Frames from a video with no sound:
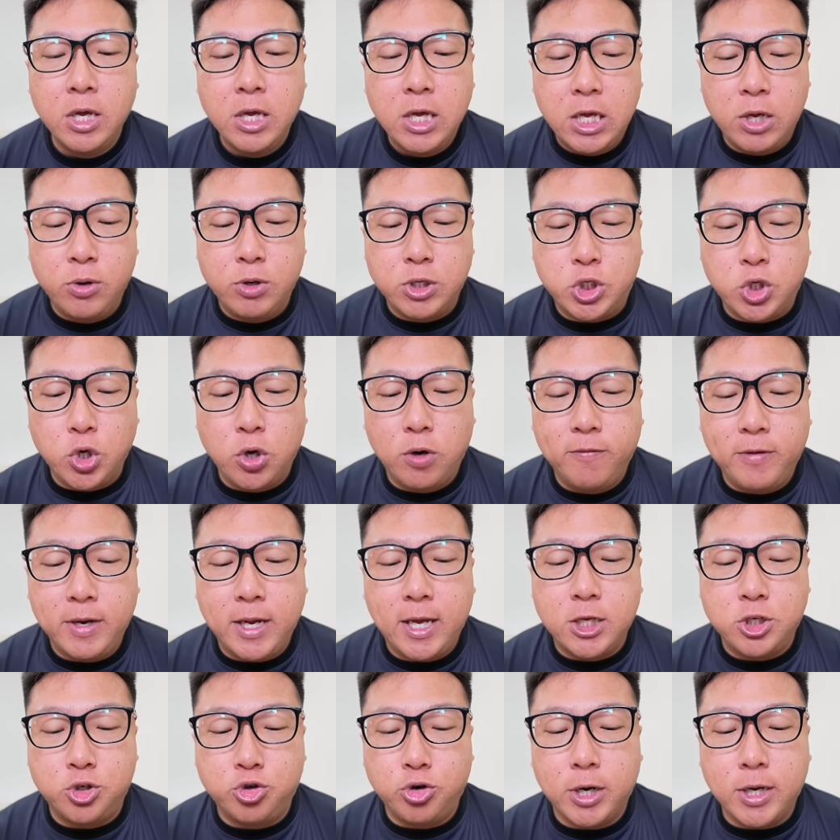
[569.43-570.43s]
It will show over
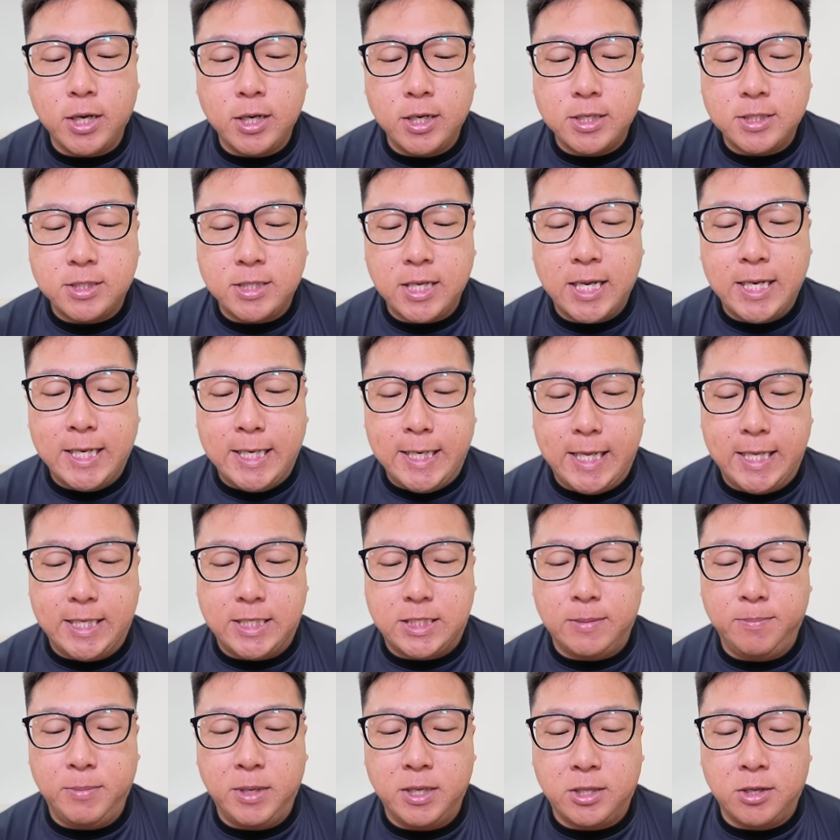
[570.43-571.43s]
there, Dragon Ascent
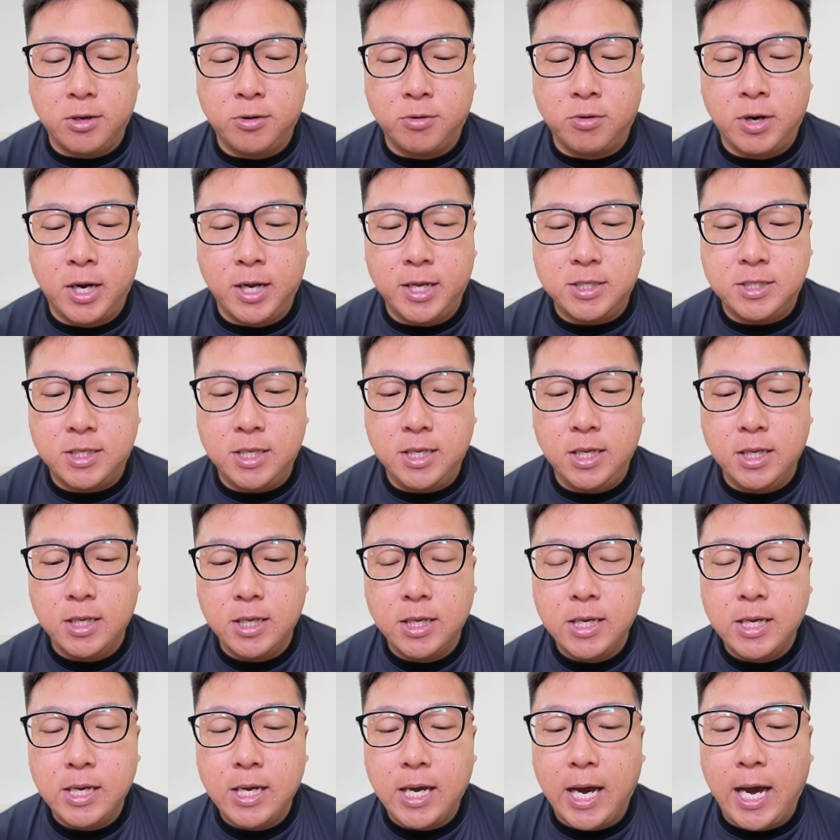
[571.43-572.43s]
needs Meteorite. See?
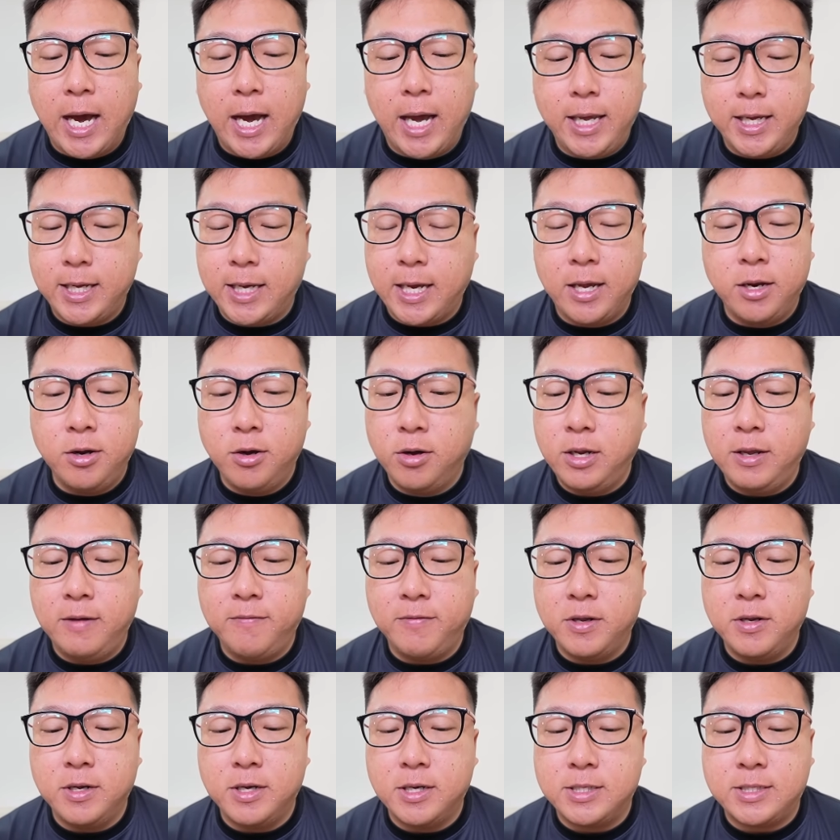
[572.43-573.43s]
I cannot
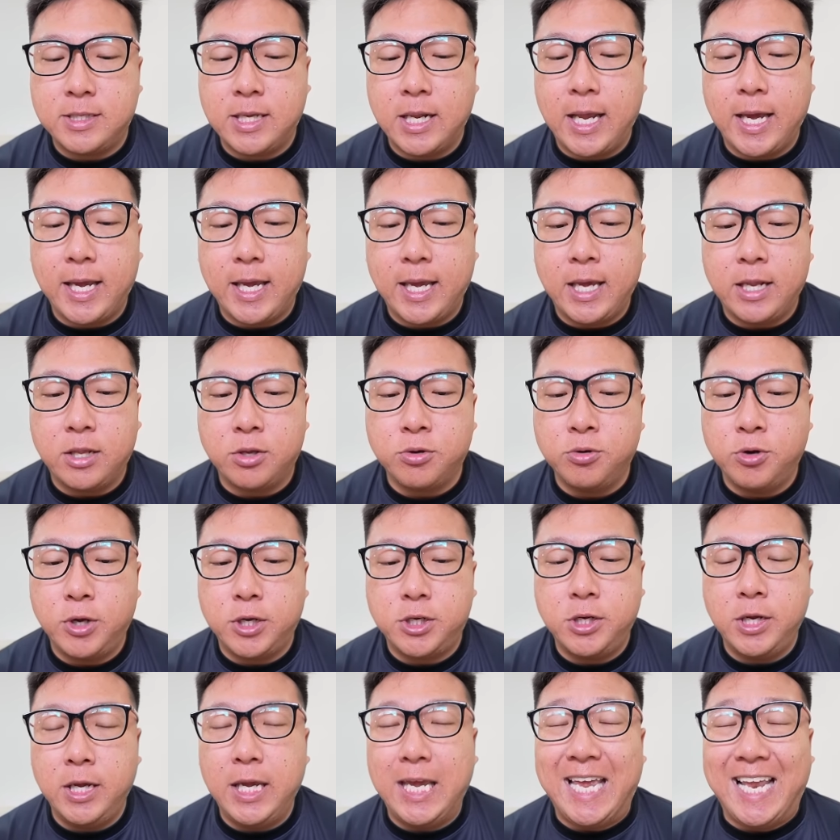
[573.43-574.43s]
even select it to
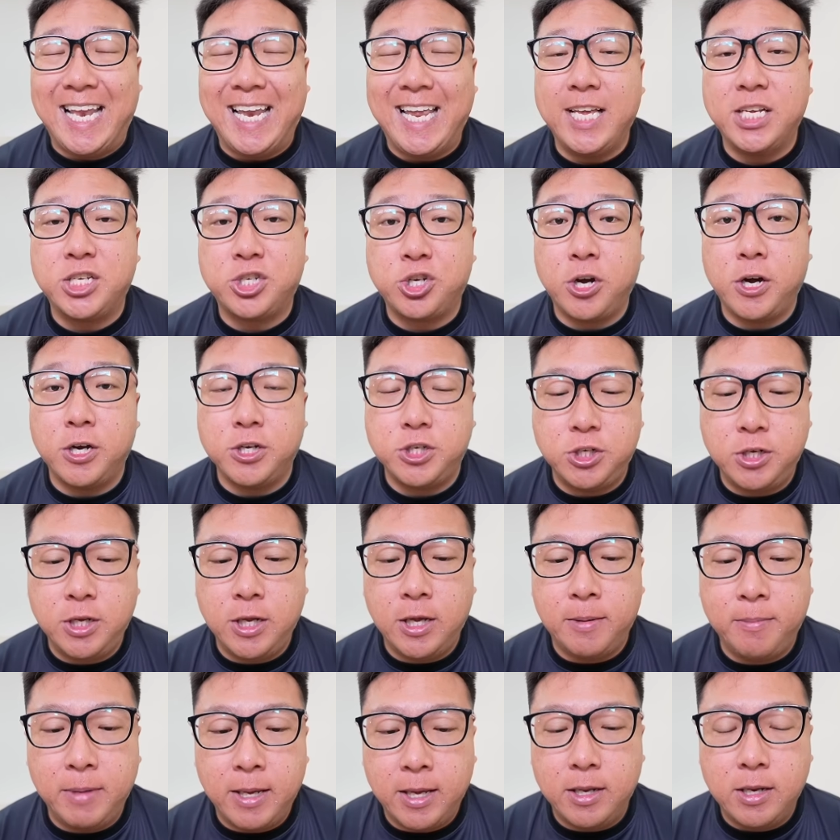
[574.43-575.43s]
actually Elite Charge
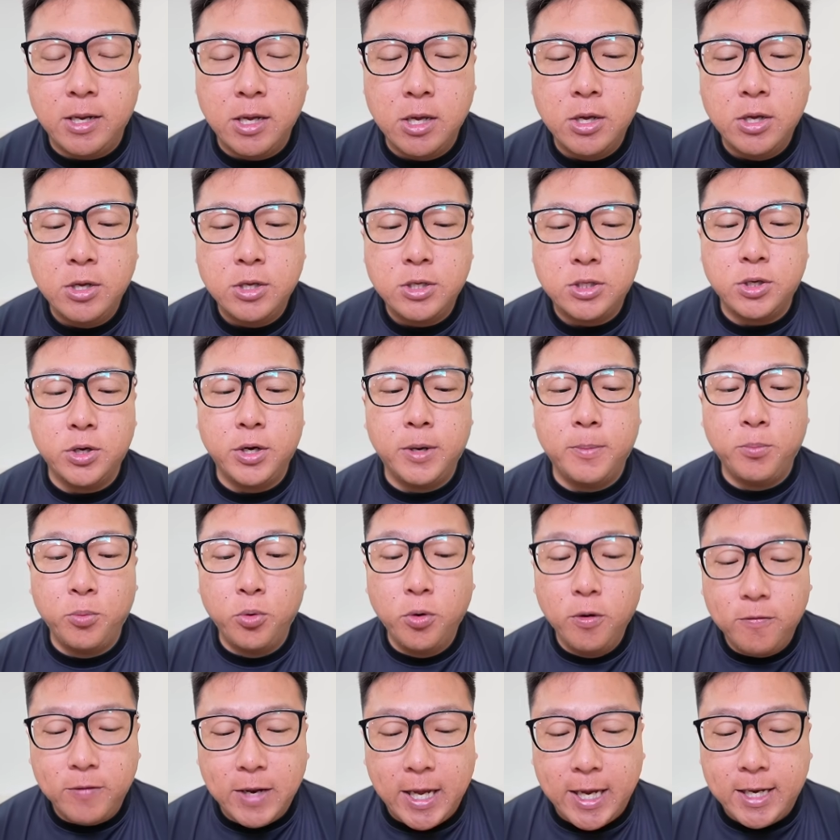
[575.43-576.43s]
TM it. So a
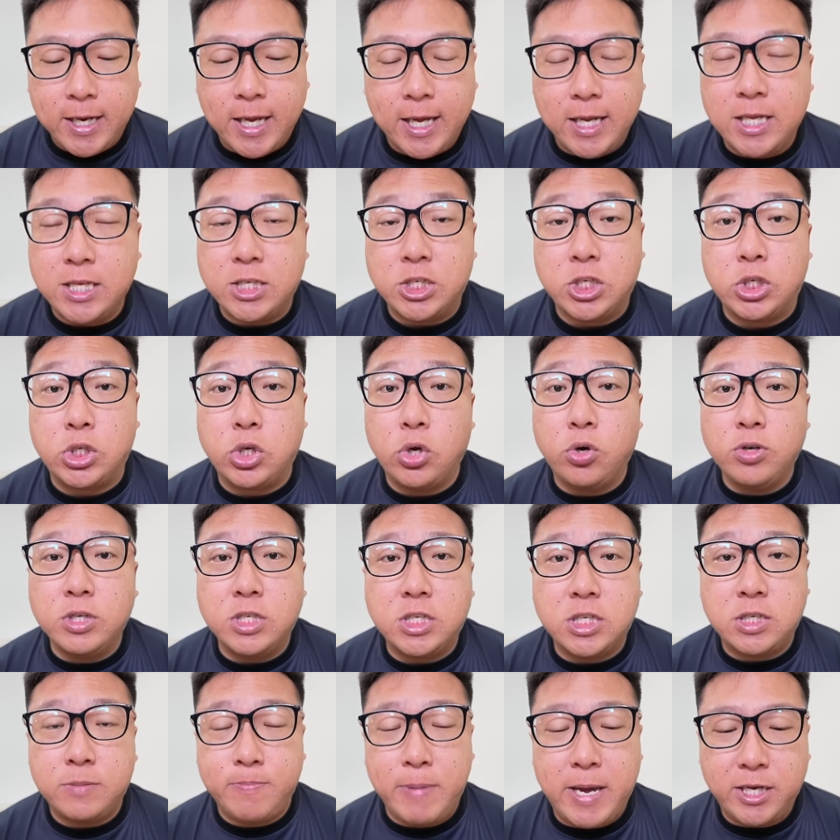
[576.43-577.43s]
move like that is so
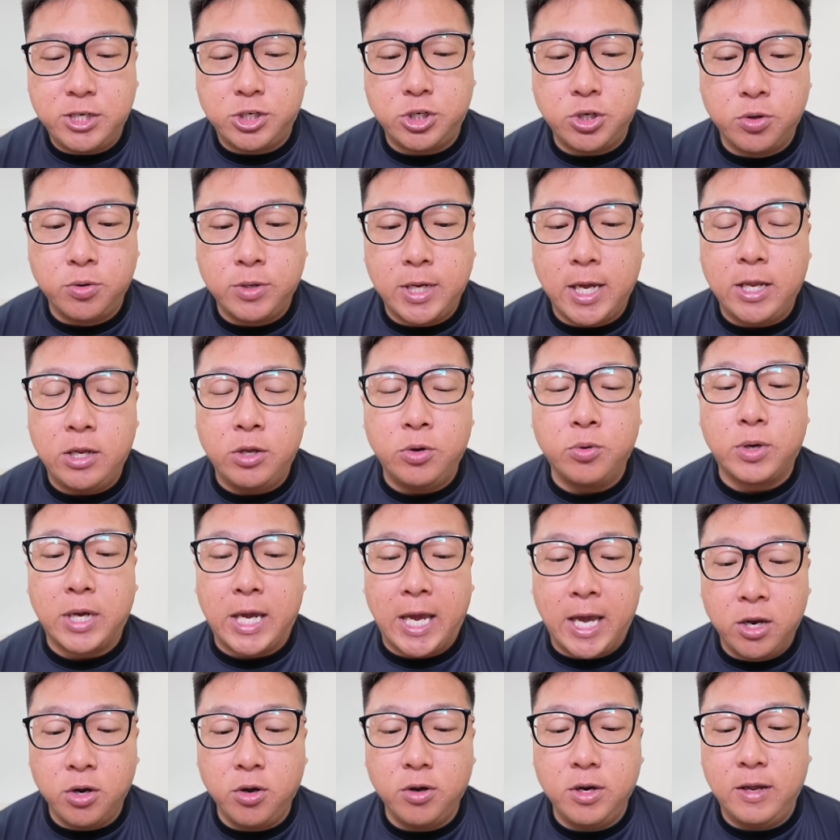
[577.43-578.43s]
special that you
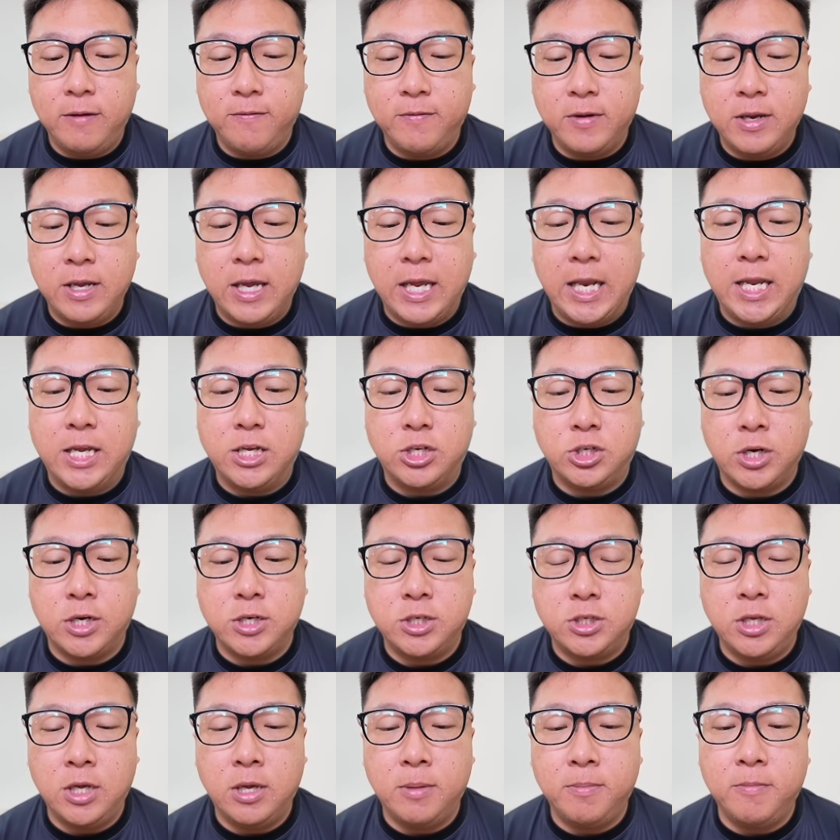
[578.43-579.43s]
cannot even Elite
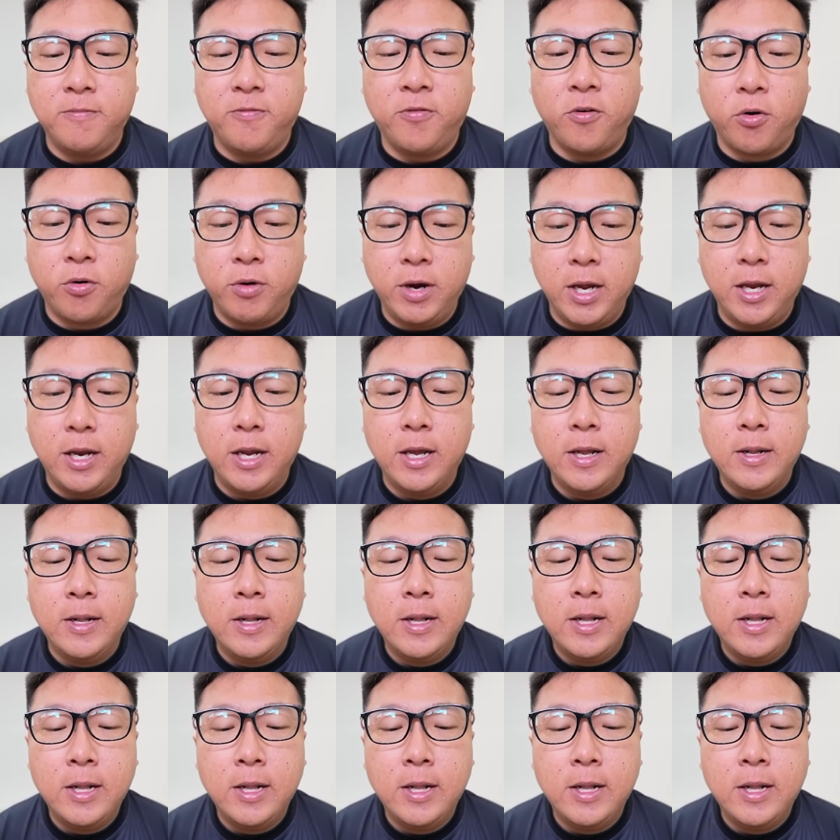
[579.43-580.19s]
Charge TM for it.